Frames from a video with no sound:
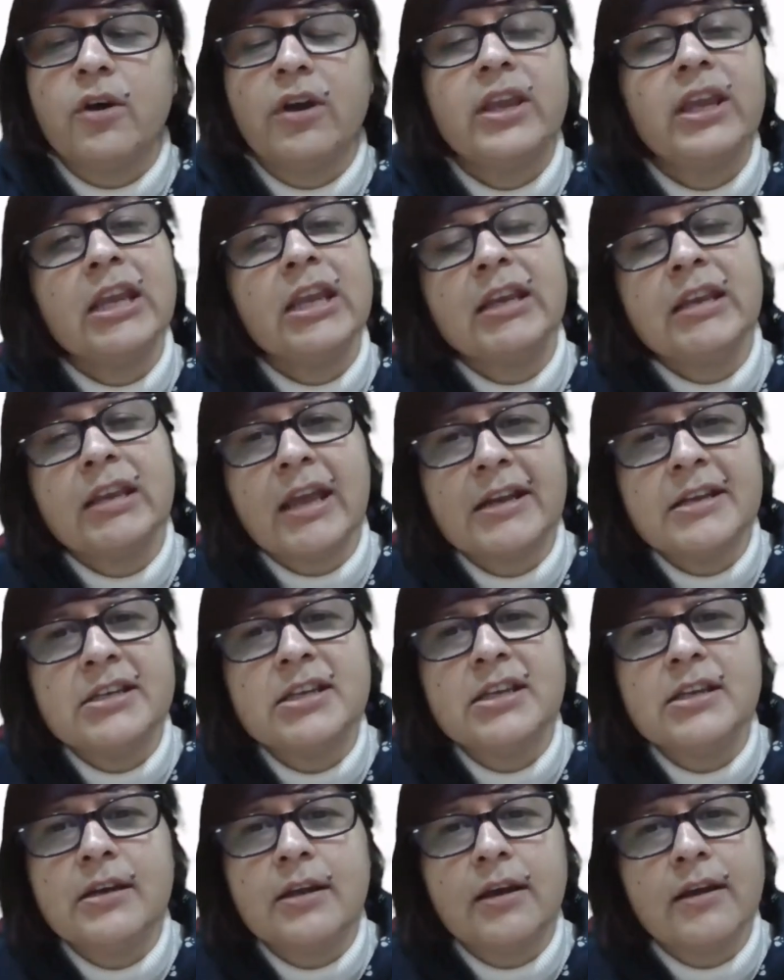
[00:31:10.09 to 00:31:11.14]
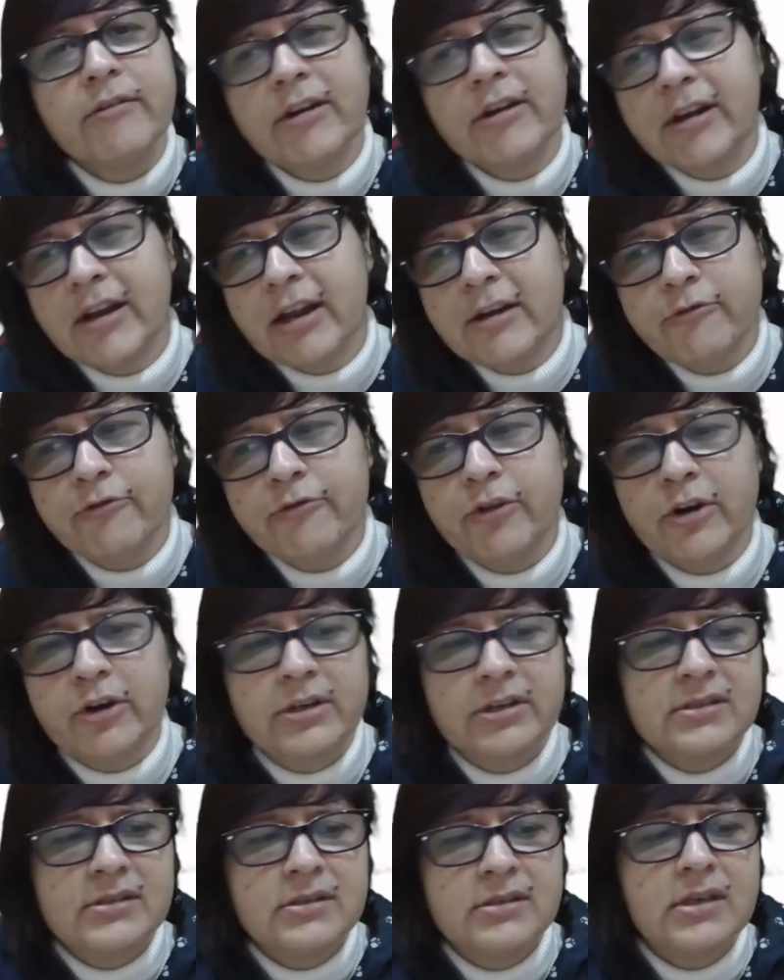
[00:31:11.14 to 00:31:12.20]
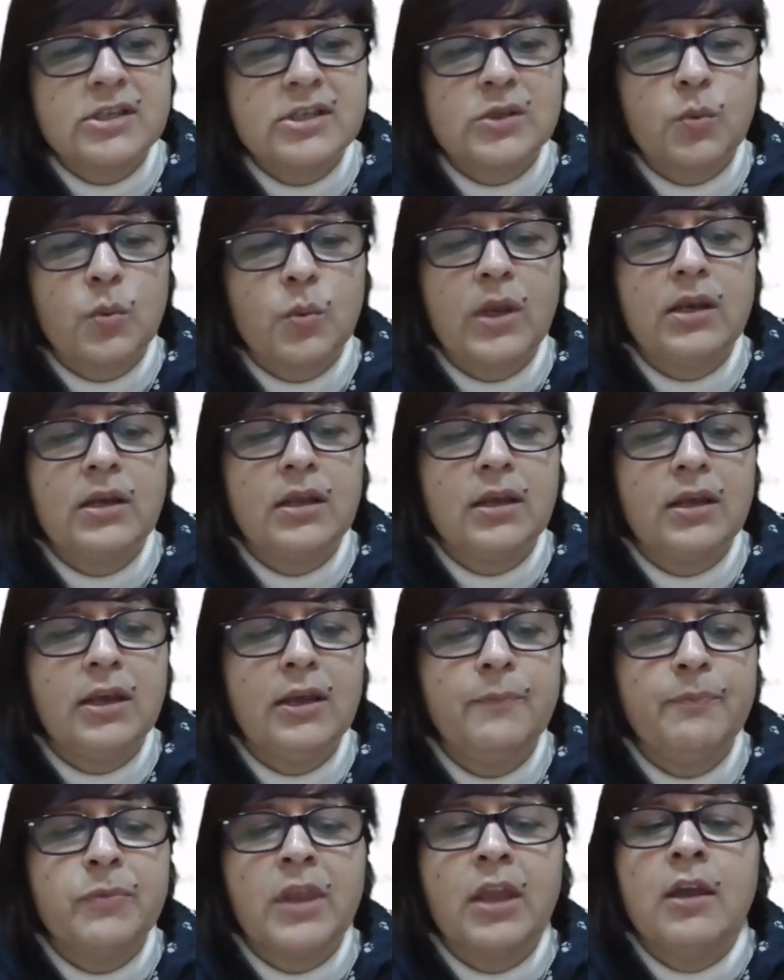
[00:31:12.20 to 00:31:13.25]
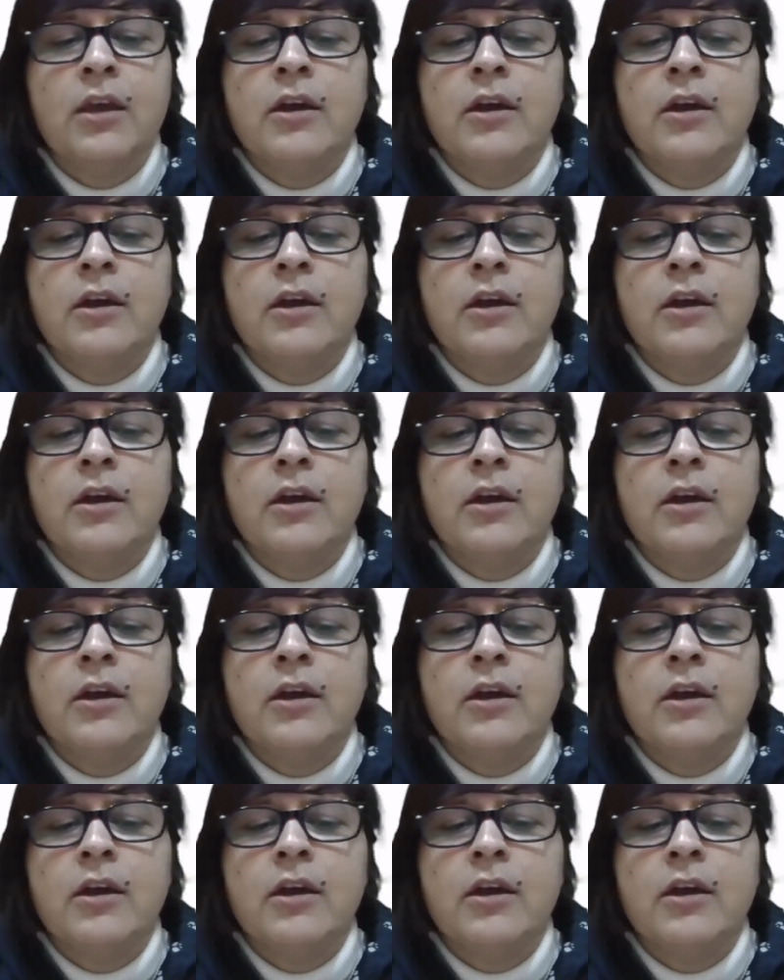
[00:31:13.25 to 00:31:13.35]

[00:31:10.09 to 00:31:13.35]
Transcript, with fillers: Roy in 1946 when he